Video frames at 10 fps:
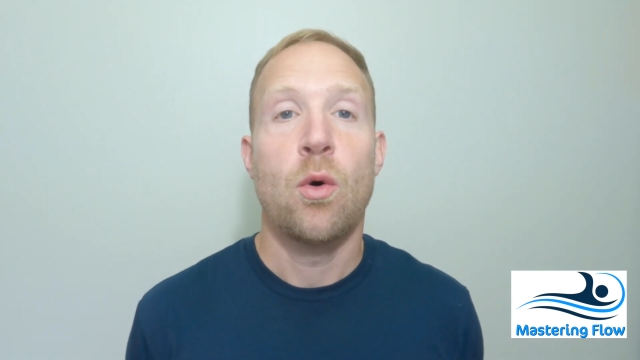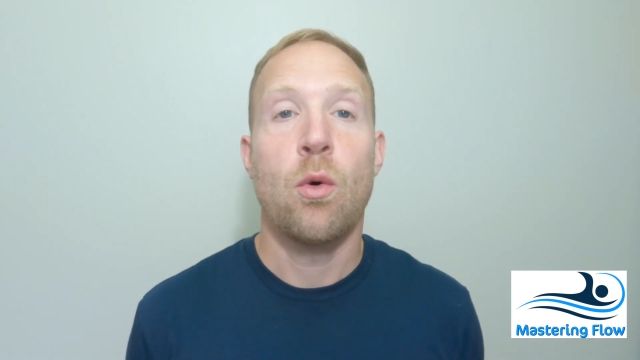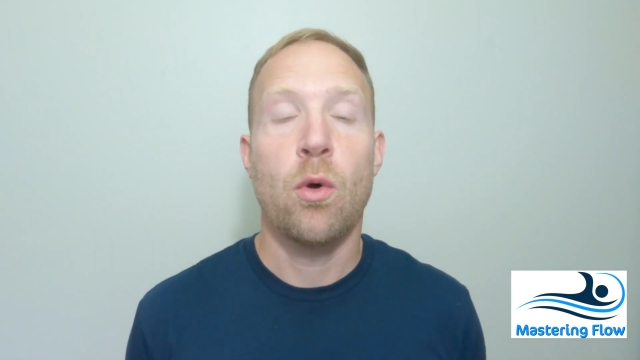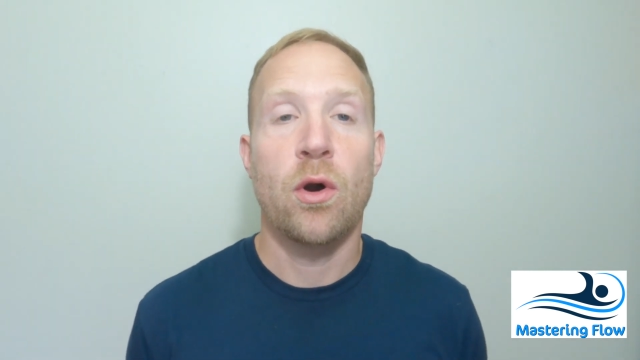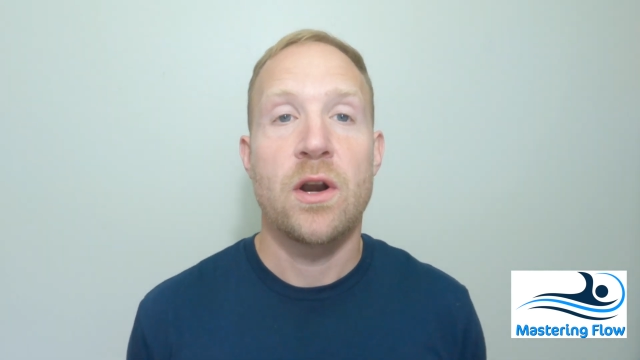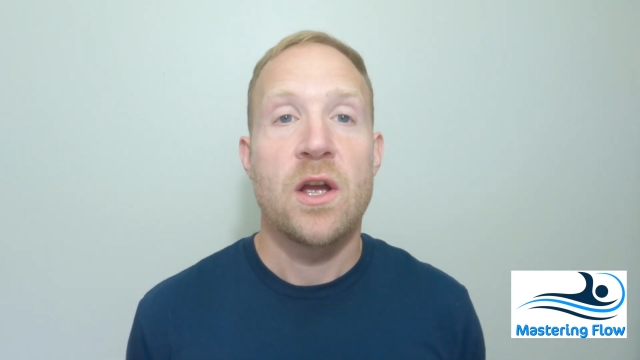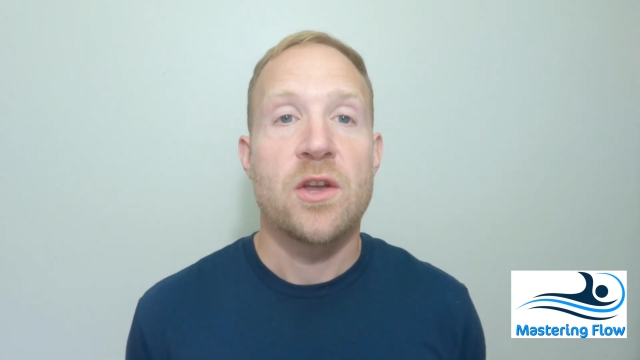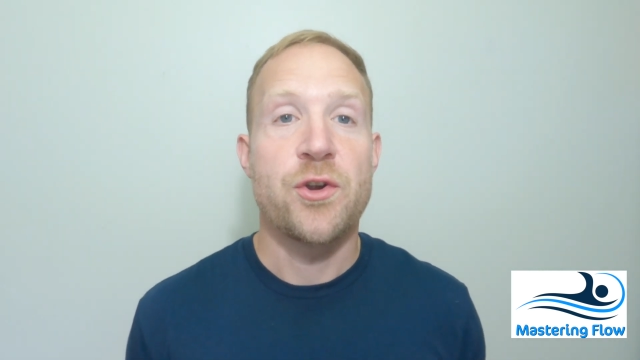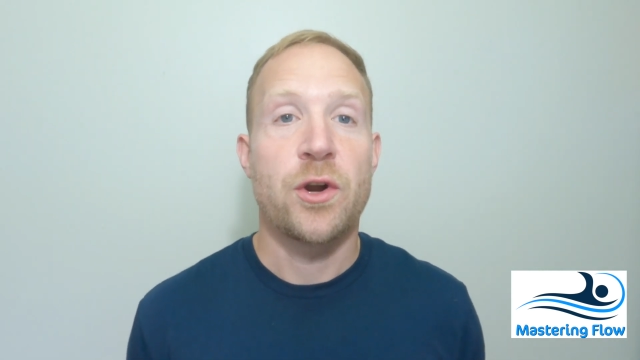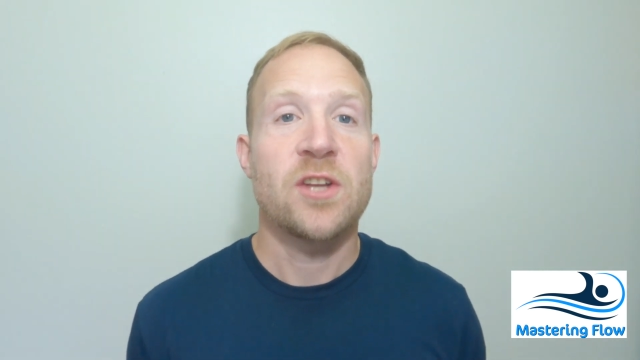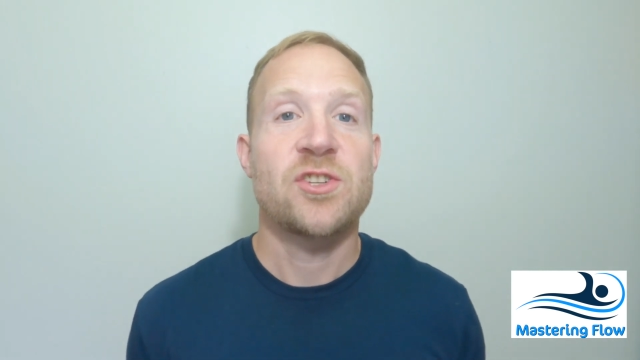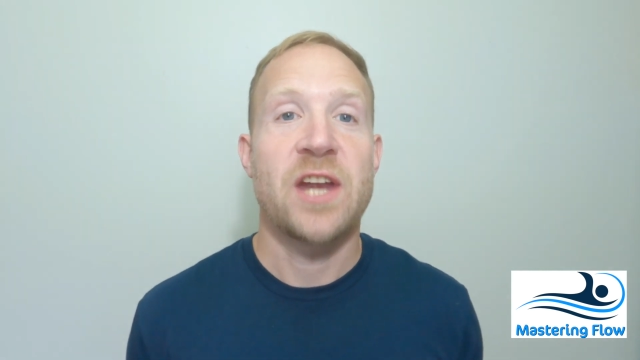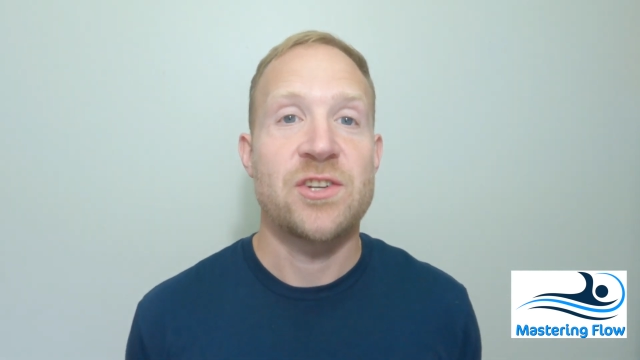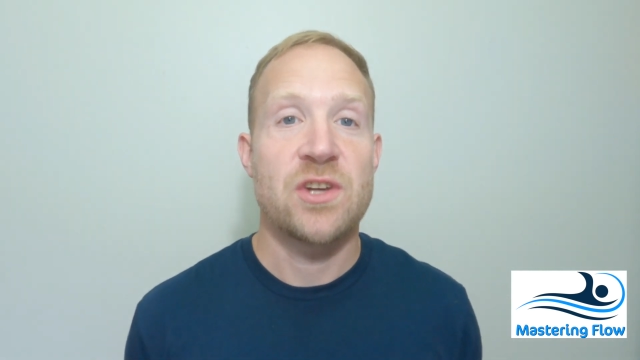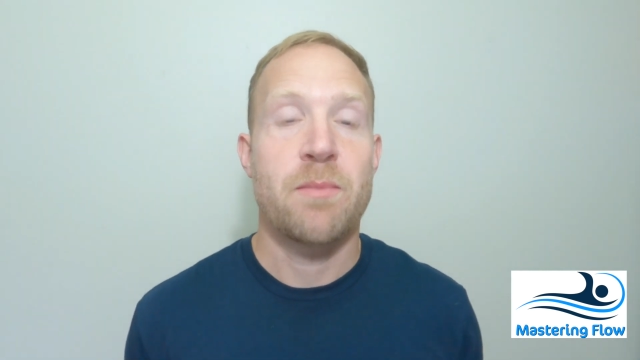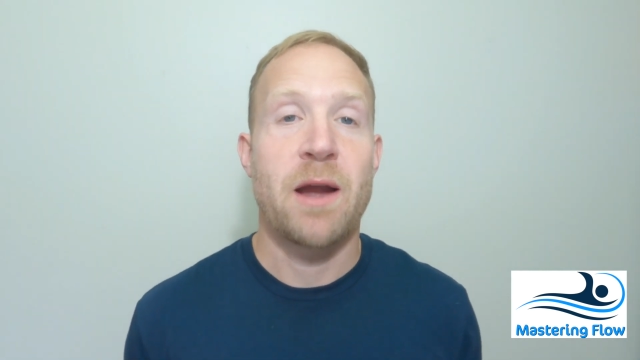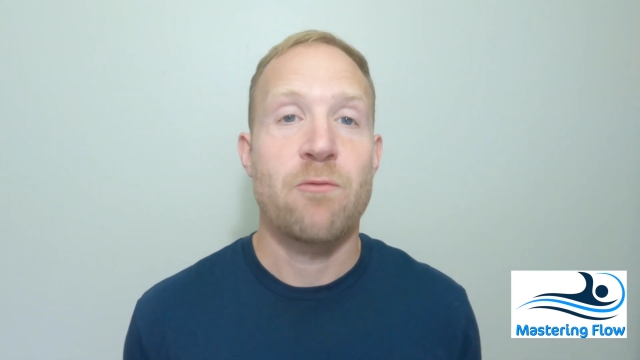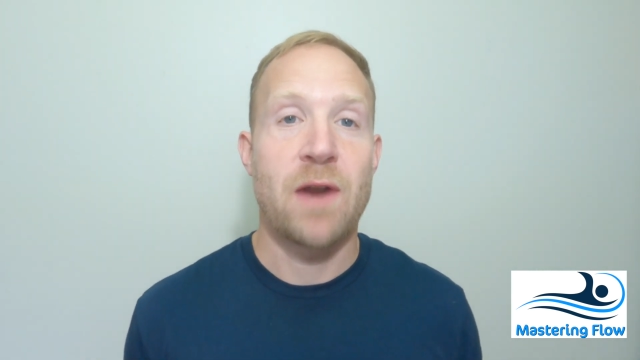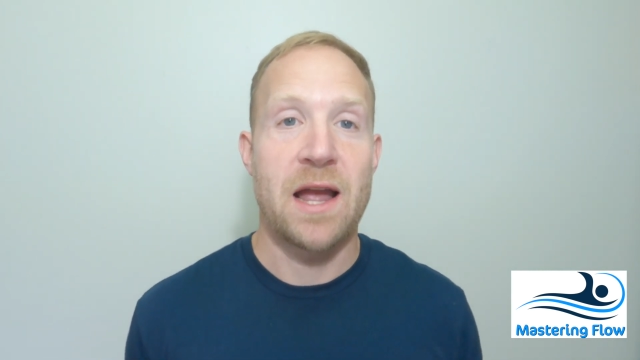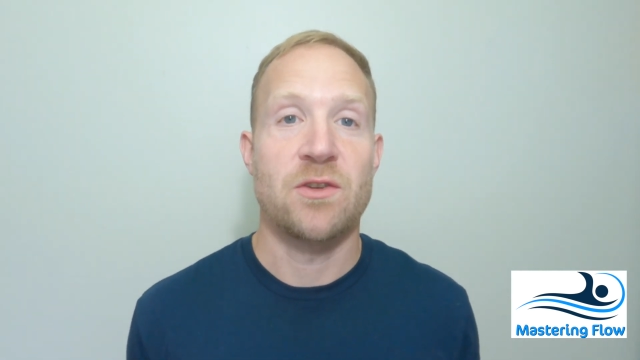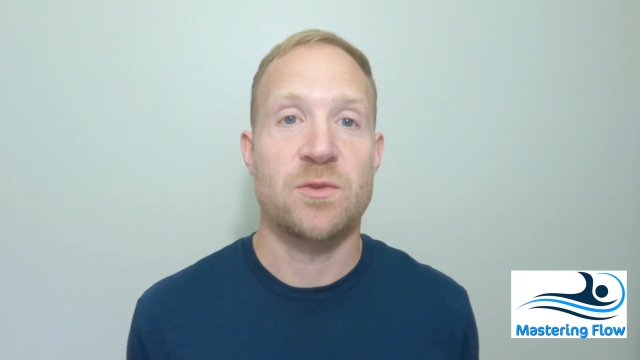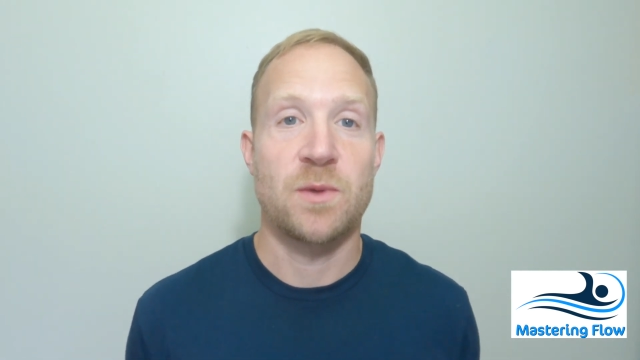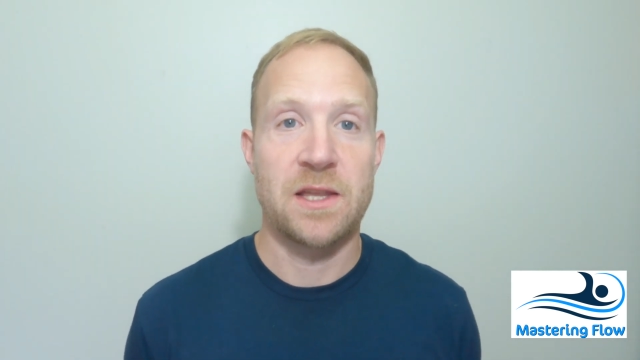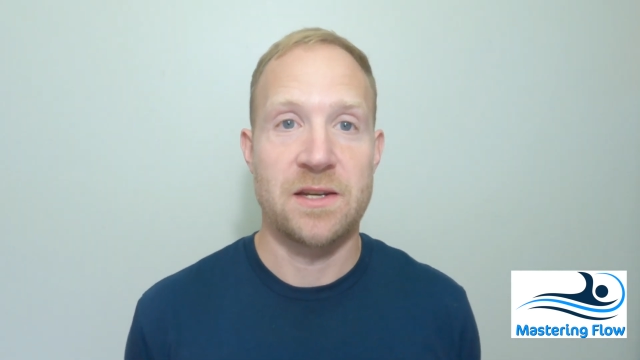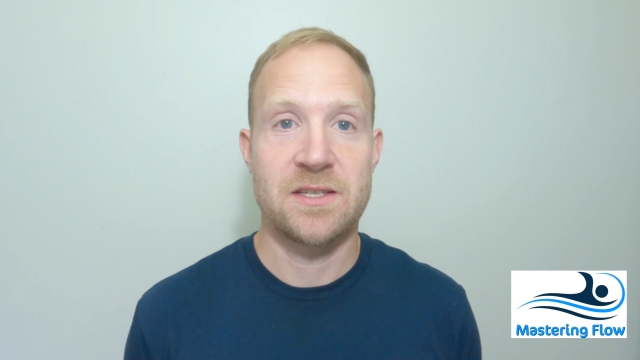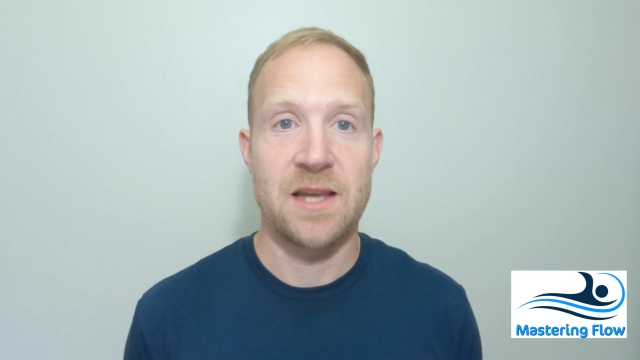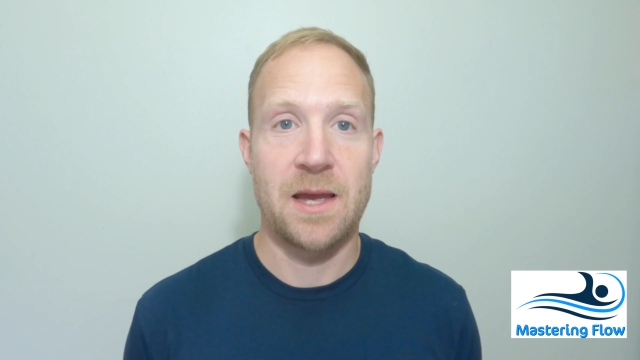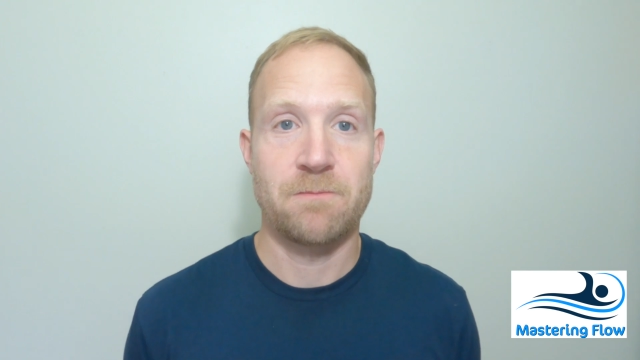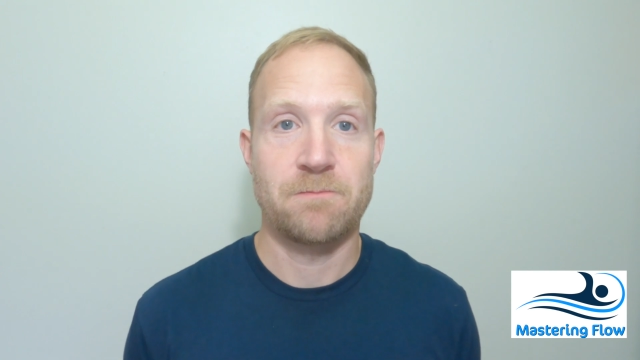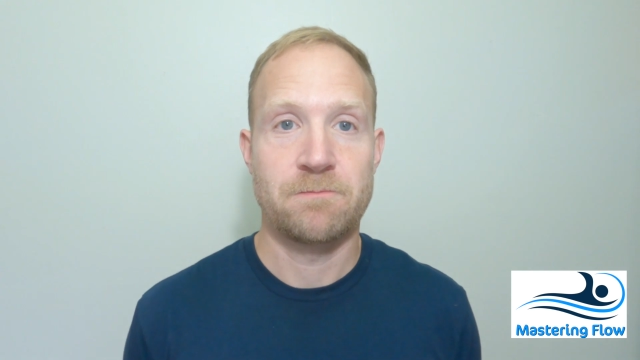or you're going to change it by rounds within a set.